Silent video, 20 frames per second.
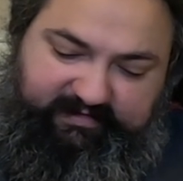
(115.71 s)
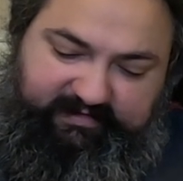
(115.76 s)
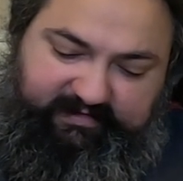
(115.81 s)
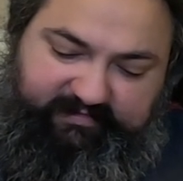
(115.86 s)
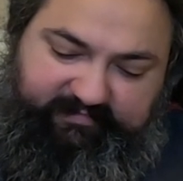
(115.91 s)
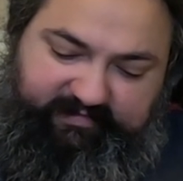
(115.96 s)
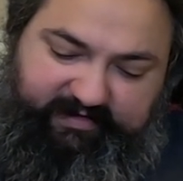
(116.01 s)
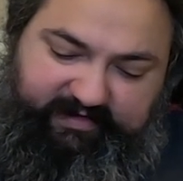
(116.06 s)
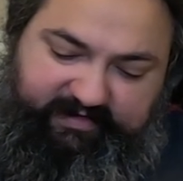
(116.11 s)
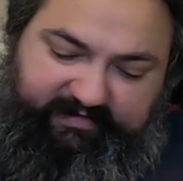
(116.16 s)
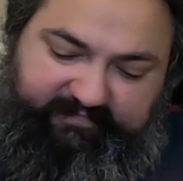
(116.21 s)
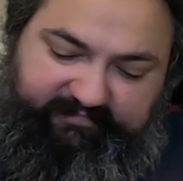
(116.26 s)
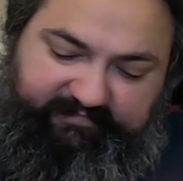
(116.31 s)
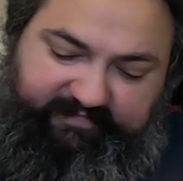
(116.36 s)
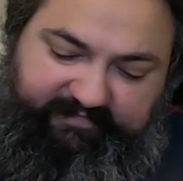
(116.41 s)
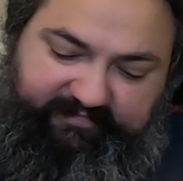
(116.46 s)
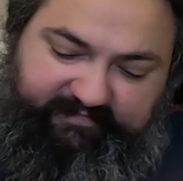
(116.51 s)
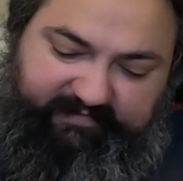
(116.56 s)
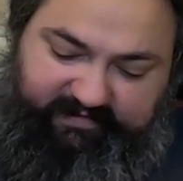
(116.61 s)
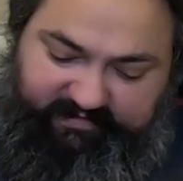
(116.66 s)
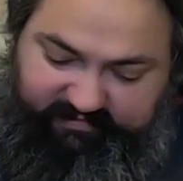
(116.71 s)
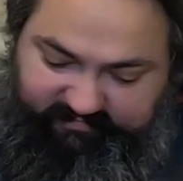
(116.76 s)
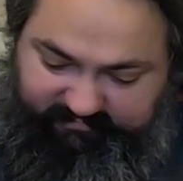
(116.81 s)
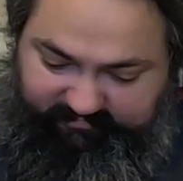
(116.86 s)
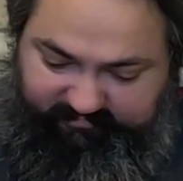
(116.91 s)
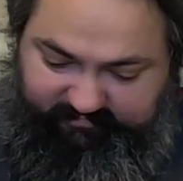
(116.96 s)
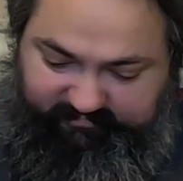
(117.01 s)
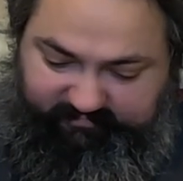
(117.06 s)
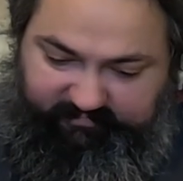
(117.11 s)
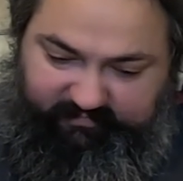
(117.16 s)
Come on, 50.
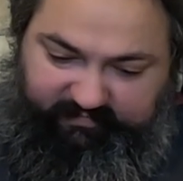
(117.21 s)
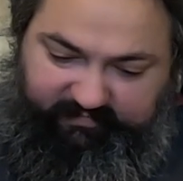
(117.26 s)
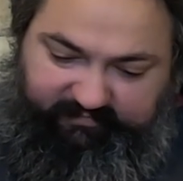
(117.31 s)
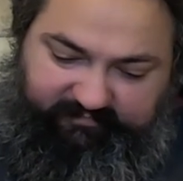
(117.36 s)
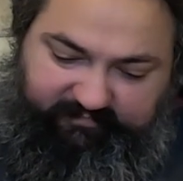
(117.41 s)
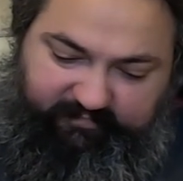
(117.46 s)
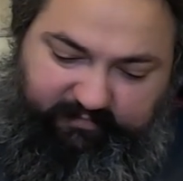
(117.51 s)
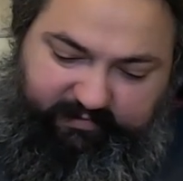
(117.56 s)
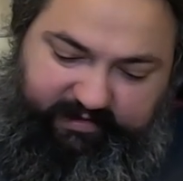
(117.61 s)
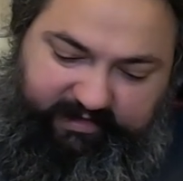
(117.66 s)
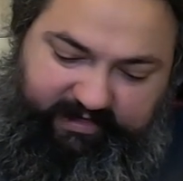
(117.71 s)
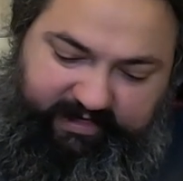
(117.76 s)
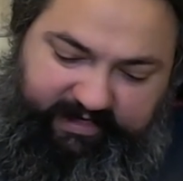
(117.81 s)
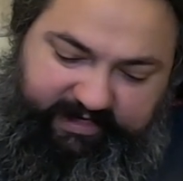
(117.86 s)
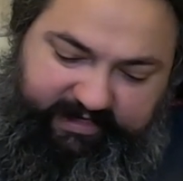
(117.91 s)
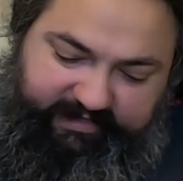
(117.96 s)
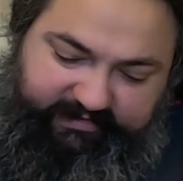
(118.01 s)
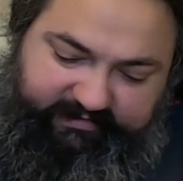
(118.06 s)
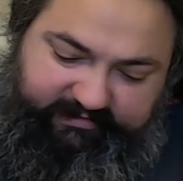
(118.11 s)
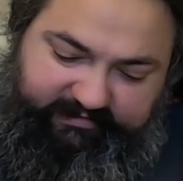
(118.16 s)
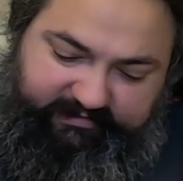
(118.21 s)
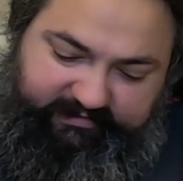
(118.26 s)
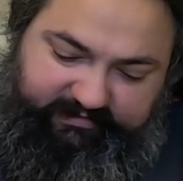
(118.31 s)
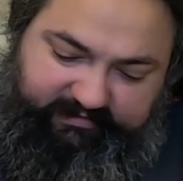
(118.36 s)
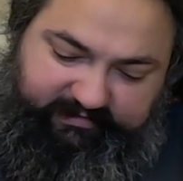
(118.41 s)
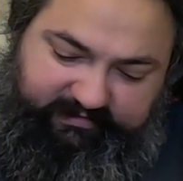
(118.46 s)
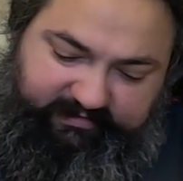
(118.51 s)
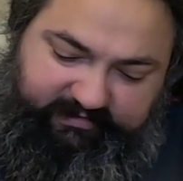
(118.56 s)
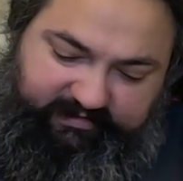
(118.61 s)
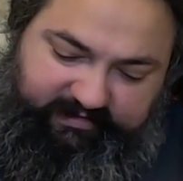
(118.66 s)
48.
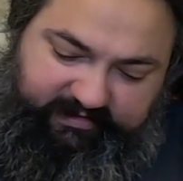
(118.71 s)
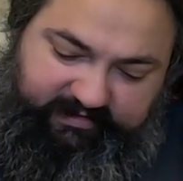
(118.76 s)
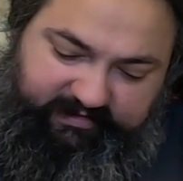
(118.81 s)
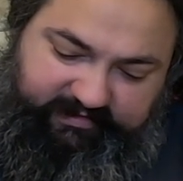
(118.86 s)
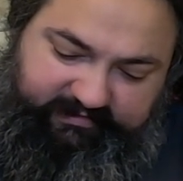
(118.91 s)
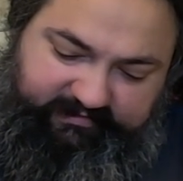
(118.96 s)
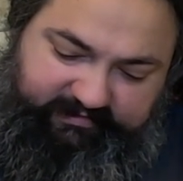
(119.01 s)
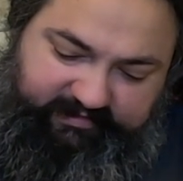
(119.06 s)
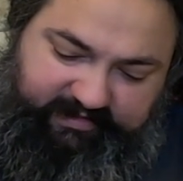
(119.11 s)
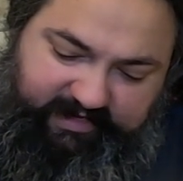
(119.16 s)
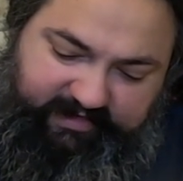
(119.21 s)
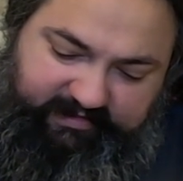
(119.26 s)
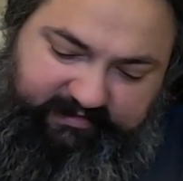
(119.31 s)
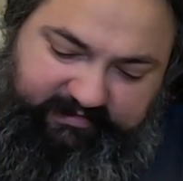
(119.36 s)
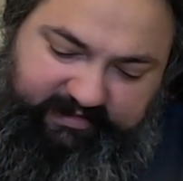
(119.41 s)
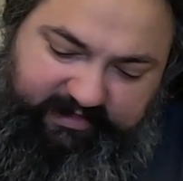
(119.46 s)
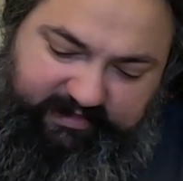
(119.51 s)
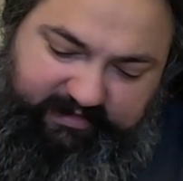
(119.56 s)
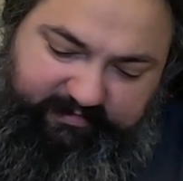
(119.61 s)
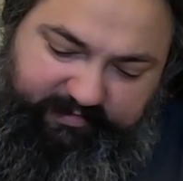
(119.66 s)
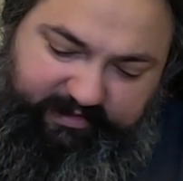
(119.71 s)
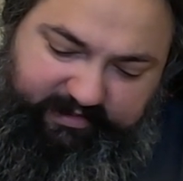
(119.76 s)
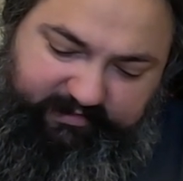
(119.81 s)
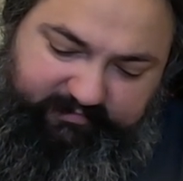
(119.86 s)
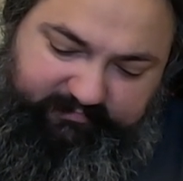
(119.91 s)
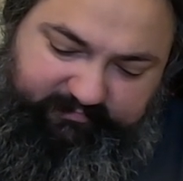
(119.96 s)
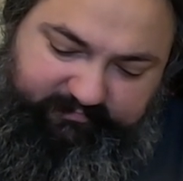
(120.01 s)
And this tiny bit.